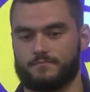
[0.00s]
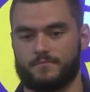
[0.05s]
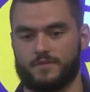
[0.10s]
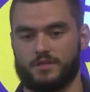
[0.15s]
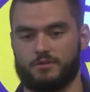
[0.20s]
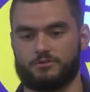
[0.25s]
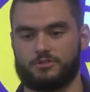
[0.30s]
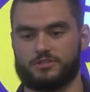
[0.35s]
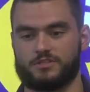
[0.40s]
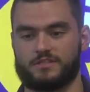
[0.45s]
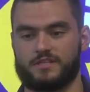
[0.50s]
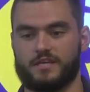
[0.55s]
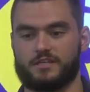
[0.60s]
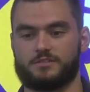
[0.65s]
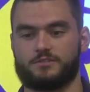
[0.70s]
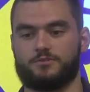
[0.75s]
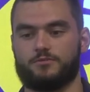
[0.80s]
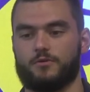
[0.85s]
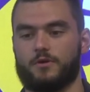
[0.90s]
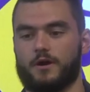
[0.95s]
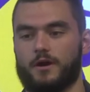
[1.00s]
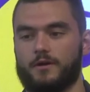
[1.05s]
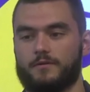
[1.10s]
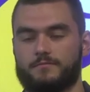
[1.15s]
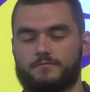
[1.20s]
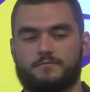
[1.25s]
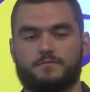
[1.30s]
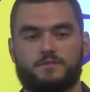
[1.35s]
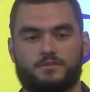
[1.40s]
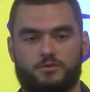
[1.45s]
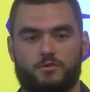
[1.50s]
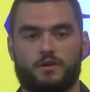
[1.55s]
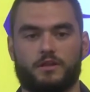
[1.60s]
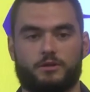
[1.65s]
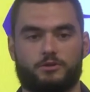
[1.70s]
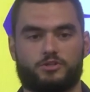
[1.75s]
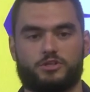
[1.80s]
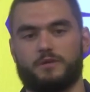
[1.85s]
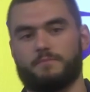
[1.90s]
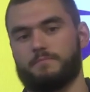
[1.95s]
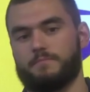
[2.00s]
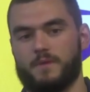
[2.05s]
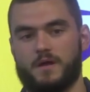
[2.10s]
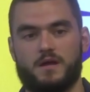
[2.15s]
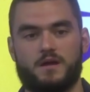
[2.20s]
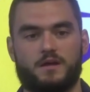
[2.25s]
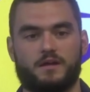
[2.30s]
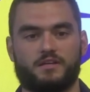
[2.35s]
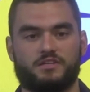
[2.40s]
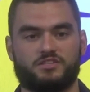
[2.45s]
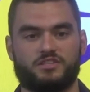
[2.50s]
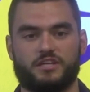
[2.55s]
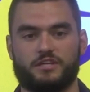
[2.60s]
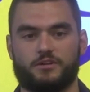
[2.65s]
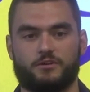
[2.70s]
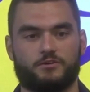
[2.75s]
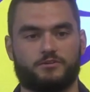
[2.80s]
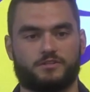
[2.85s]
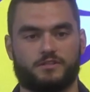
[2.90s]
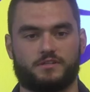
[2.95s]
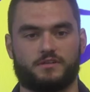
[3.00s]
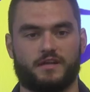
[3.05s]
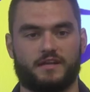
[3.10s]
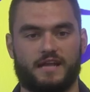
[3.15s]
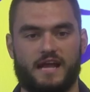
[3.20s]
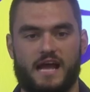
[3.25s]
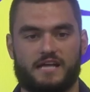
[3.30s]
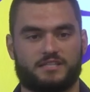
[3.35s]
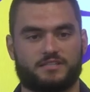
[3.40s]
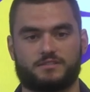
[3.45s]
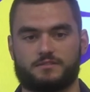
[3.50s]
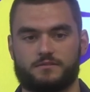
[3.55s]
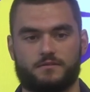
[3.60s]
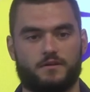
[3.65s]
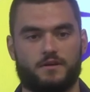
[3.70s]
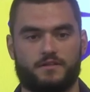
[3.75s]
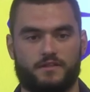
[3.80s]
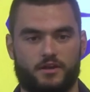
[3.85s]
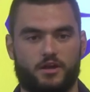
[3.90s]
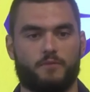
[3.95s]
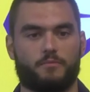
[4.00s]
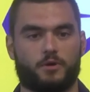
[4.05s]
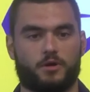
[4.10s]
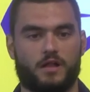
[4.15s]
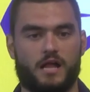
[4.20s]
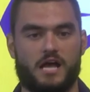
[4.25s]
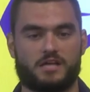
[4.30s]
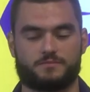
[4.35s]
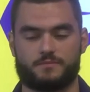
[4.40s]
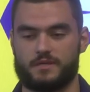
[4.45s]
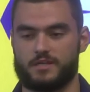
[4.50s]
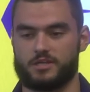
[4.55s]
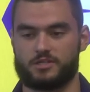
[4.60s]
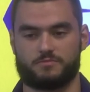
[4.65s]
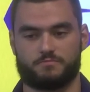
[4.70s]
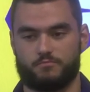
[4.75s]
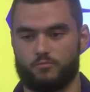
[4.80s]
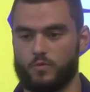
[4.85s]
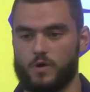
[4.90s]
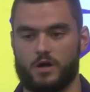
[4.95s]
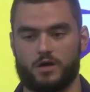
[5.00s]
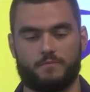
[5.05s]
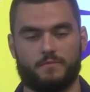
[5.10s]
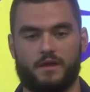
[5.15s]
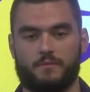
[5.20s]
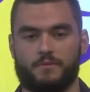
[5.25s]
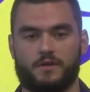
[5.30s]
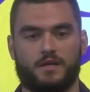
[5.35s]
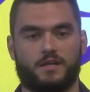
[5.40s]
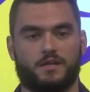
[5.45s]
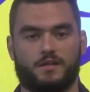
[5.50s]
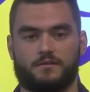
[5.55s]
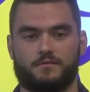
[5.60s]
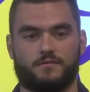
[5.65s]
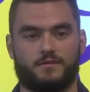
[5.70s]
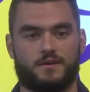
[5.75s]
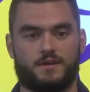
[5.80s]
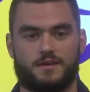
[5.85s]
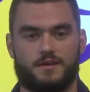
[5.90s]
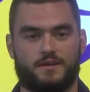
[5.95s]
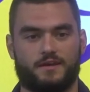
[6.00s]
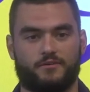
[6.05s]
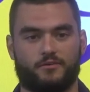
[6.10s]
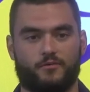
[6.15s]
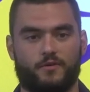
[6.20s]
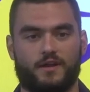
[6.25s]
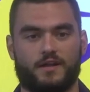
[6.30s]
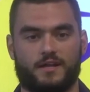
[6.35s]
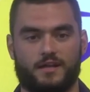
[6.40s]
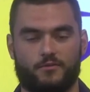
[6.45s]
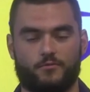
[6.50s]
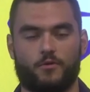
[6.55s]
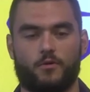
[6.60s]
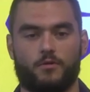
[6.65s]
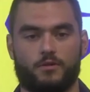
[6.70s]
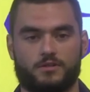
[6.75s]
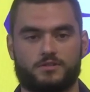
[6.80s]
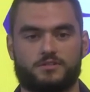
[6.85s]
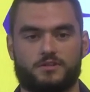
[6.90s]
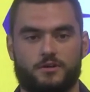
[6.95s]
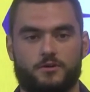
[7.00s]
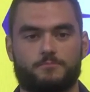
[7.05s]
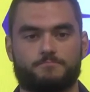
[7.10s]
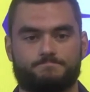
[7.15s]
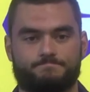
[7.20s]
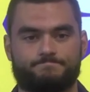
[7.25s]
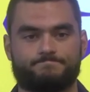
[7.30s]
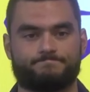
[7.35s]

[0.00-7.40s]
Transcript: you know, just test to our to our leadership, seniors and, and guys that are upperclassmen. They just welcome them in, and we're ready to get rolling. So.